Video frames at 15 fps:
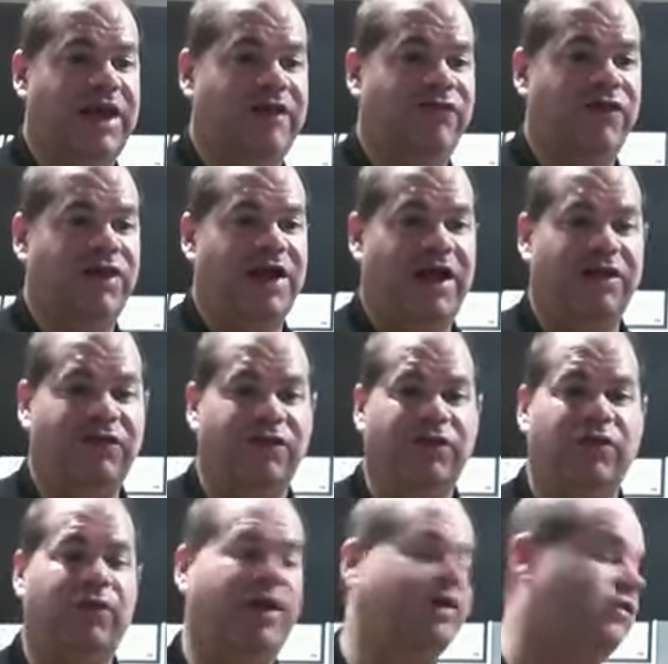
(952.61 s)
every dollar in
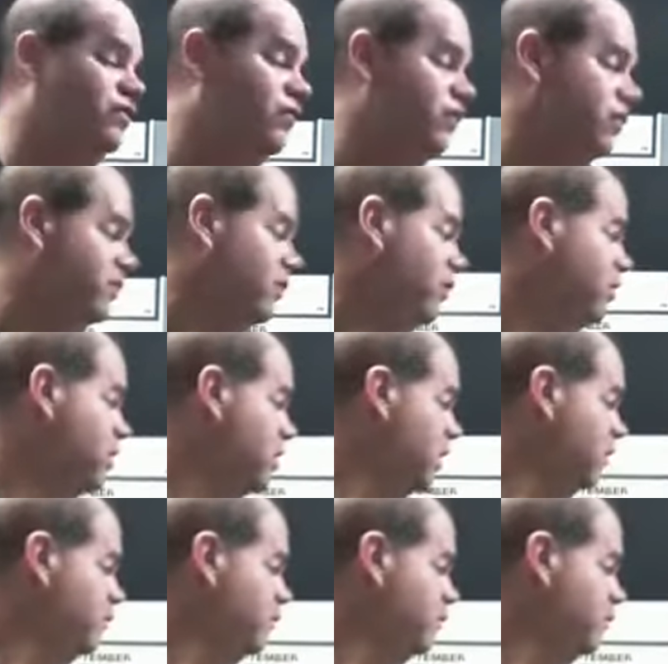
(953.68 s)
the register is a good